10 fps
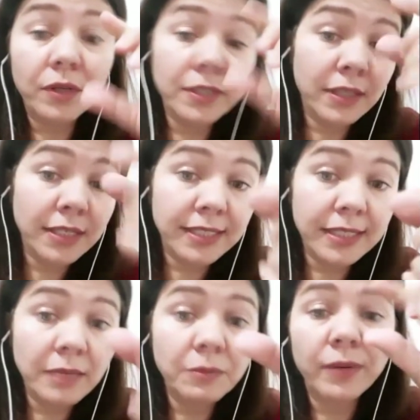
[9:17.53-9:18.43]
the
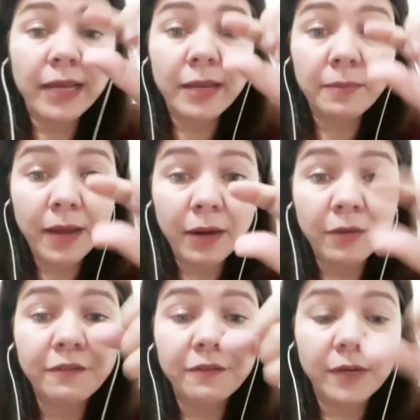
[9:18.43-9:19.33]
summary,
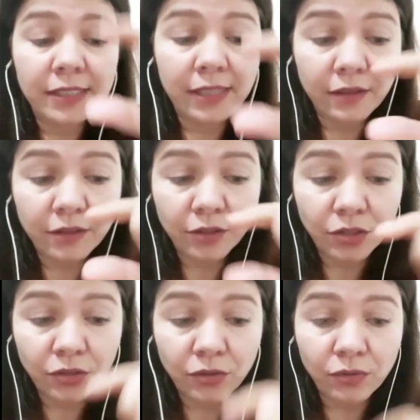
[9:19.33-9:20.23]
paraphrasing the
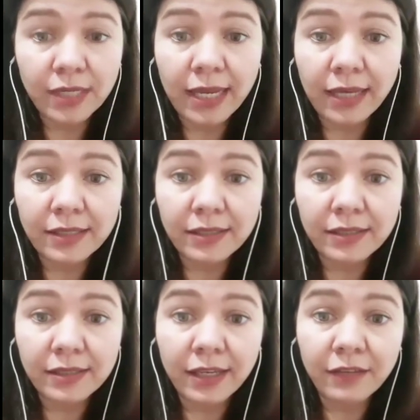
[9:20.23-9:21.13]
2
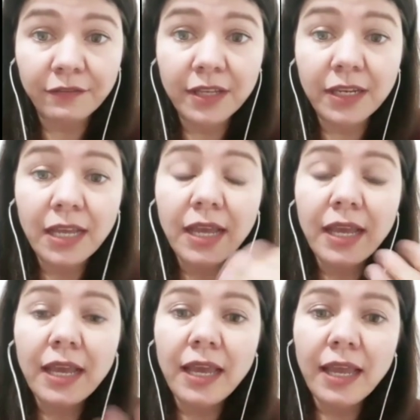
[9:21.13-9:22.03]
texts given,
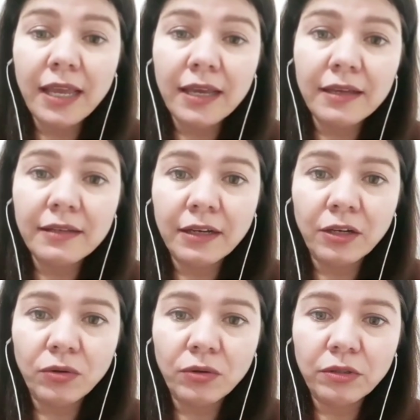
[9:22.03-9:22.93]
and a
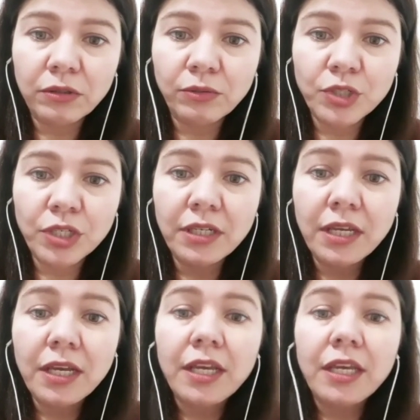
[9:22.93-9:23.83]

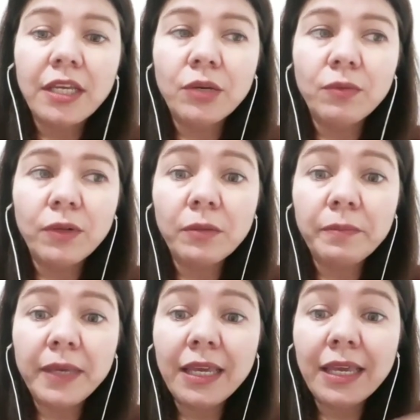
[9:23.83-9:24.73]
conclusion. You will
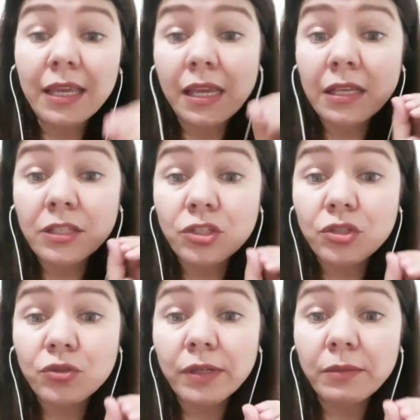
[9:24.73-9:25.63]
be
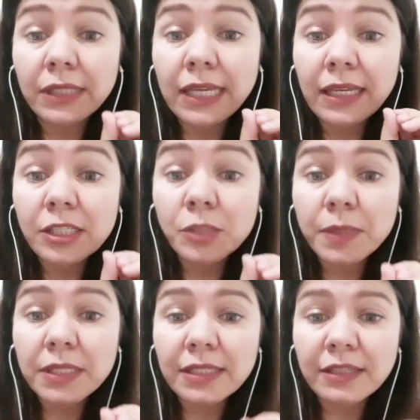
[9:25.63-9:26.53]
extremely
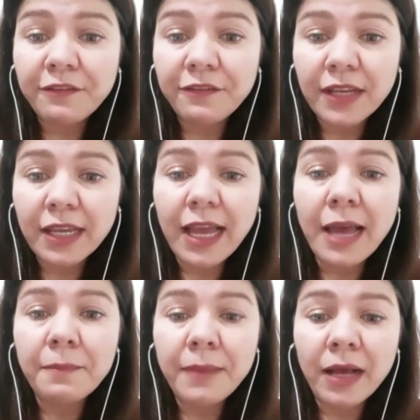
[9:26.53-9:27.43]
specific
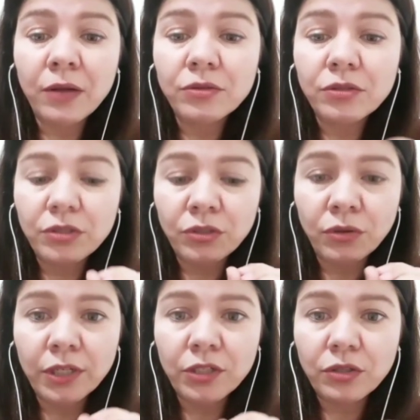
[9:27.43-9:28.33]
about
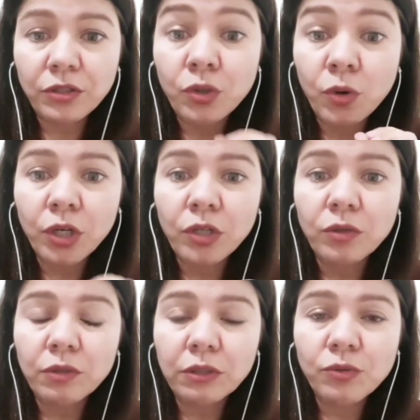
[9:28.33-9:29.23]
your
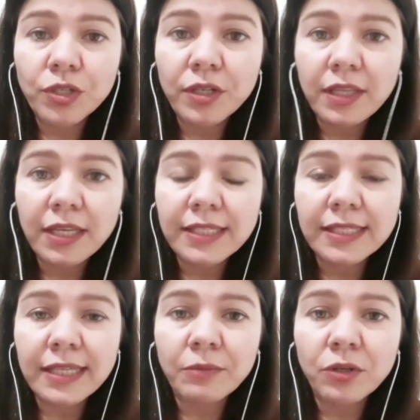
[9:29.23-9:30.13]
conclusion. The
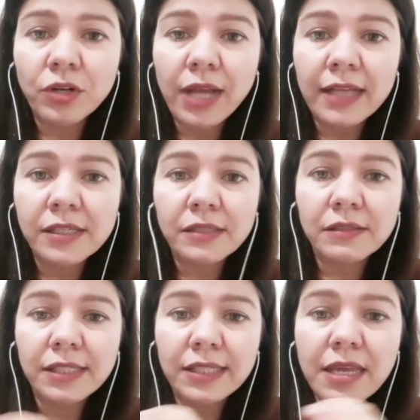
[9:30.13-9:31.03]
examiner has to
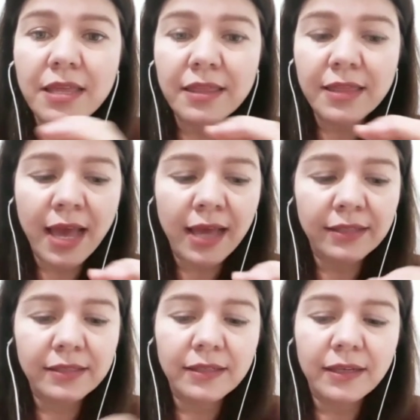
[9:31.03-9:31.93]
see that